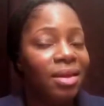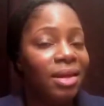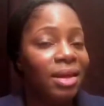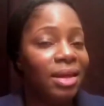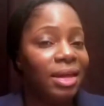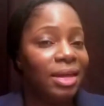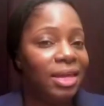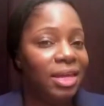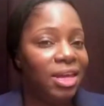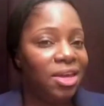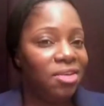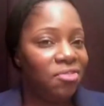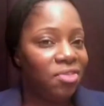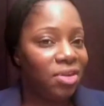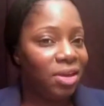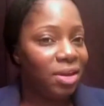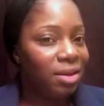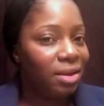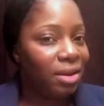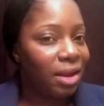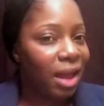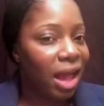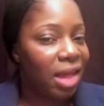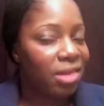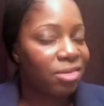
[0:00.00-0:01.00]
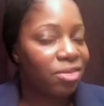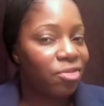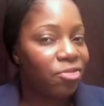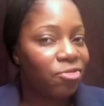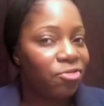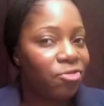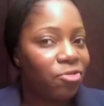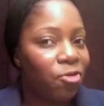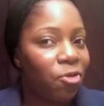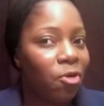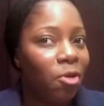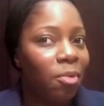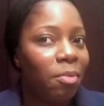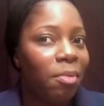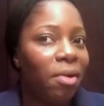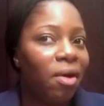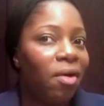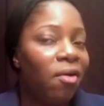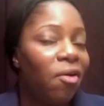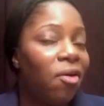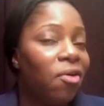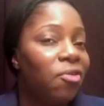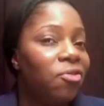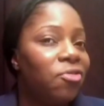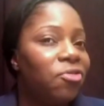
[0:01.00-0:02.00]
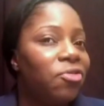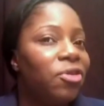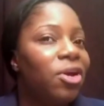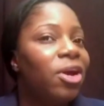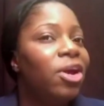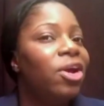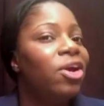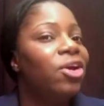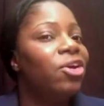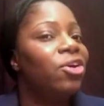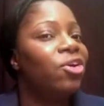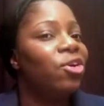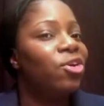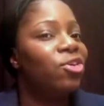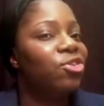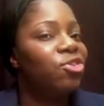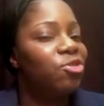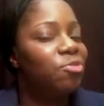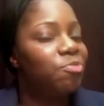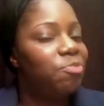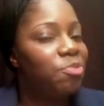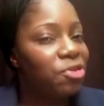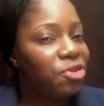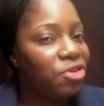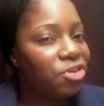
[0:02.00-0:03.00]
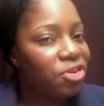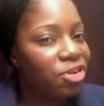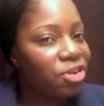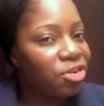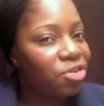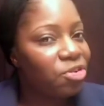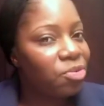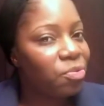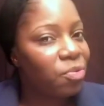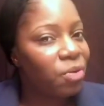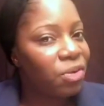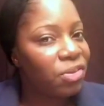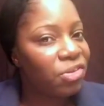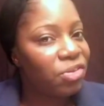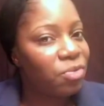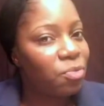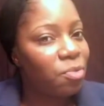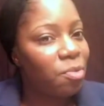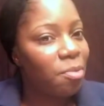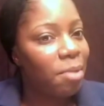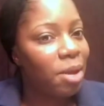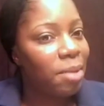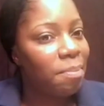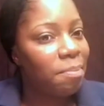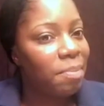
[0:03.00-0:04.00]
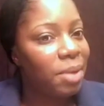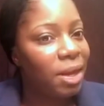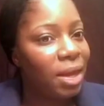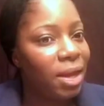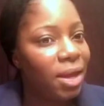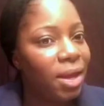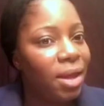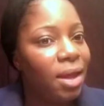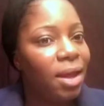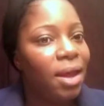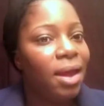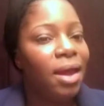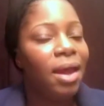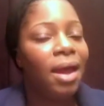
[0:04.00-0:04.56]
giving as a form of contribution towards Women Be,